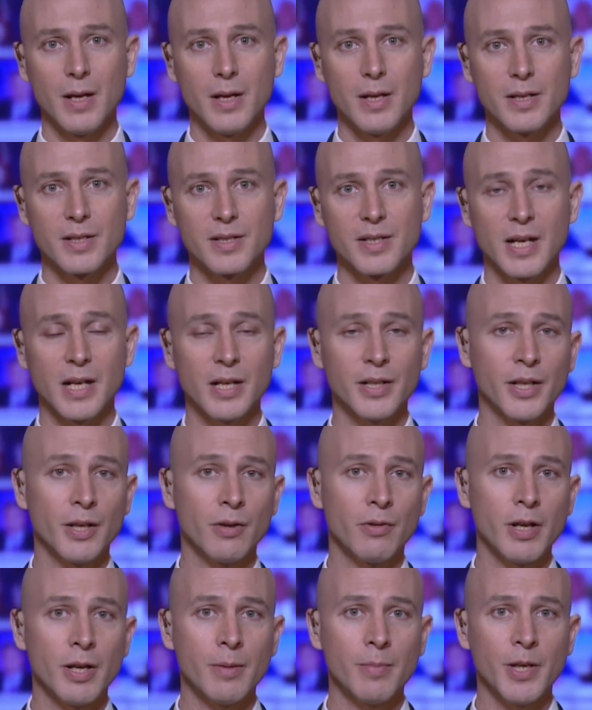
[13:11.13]
Saudi
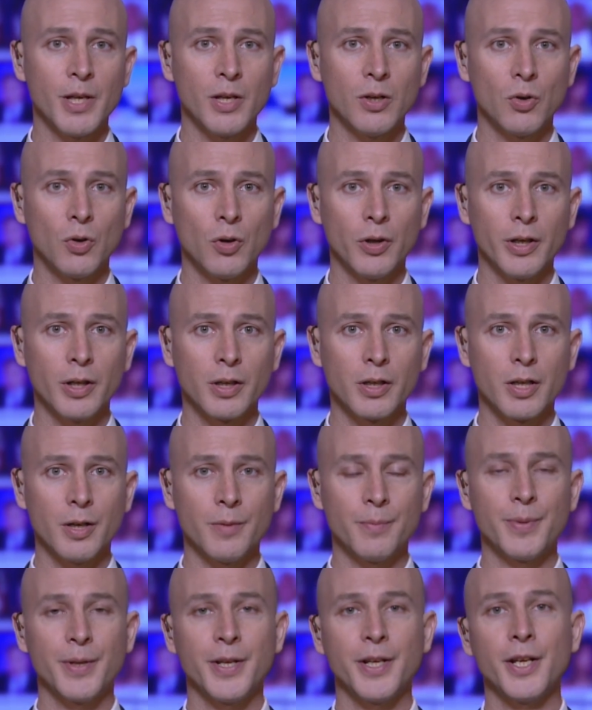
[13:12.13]
Arabian oil
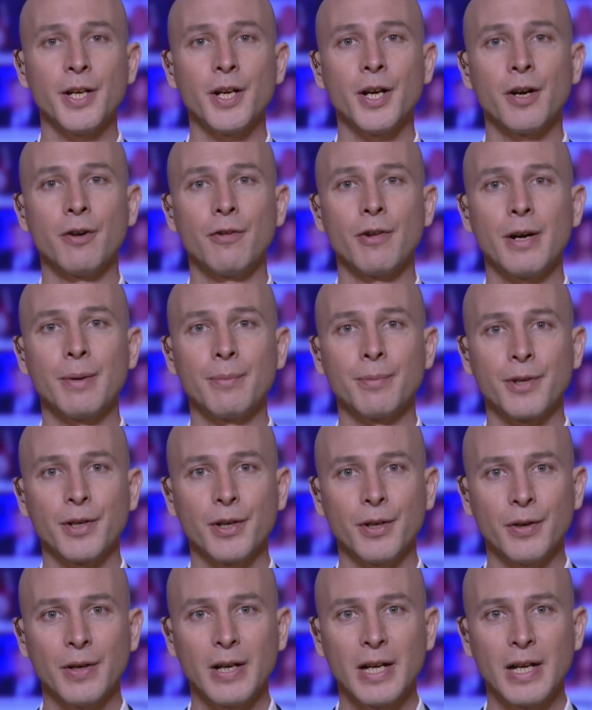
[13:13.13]
company Aramco